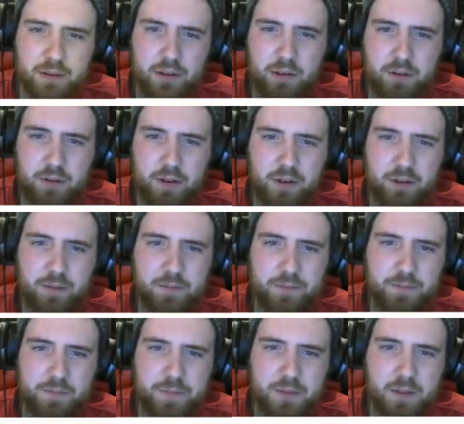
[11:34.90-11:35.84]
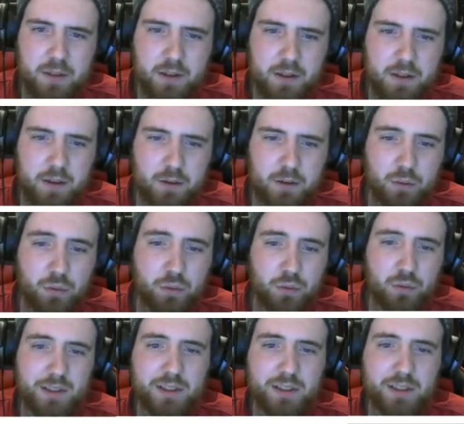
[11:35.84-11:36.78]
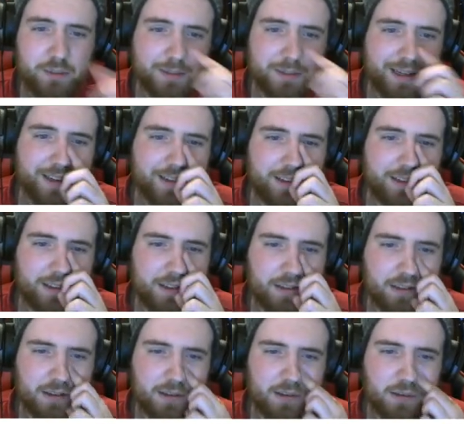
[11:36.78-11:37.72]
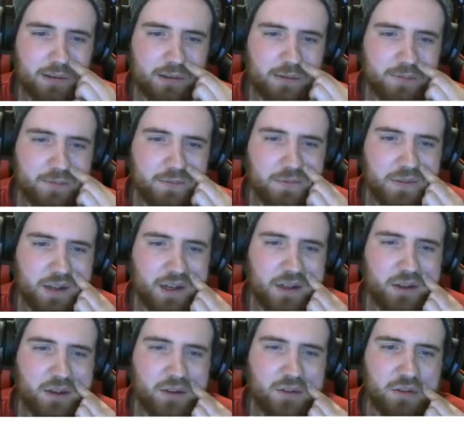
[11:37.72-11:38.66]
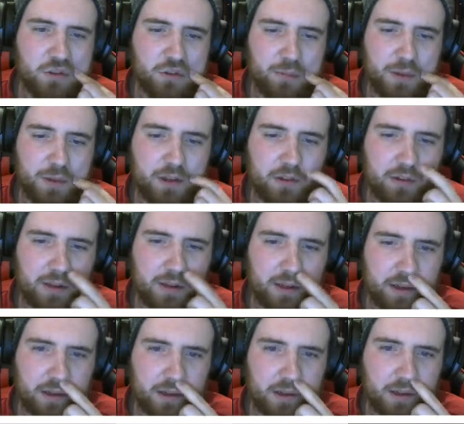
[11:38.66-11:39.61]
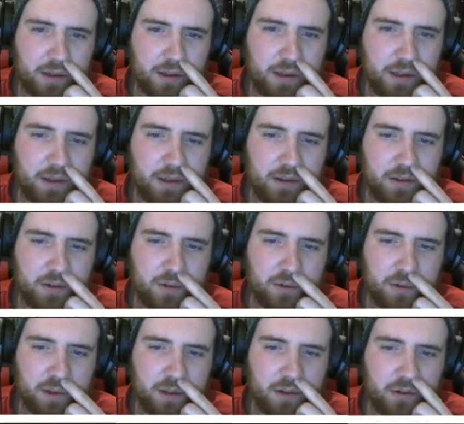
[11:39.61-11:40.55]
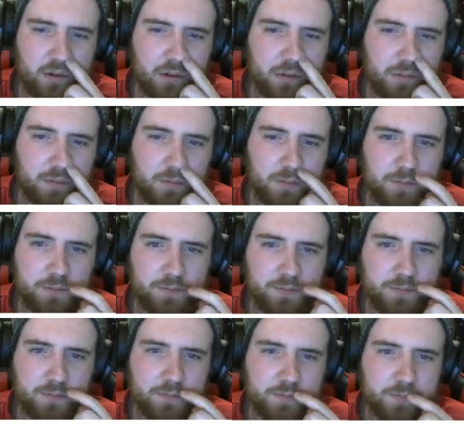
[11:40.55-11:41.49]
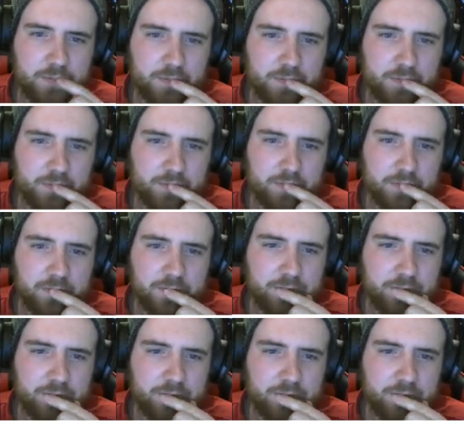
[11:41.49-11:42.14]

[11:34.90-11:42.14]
It's fine. Ooh, this is bad. I don't have the space to take either of these. Hmm.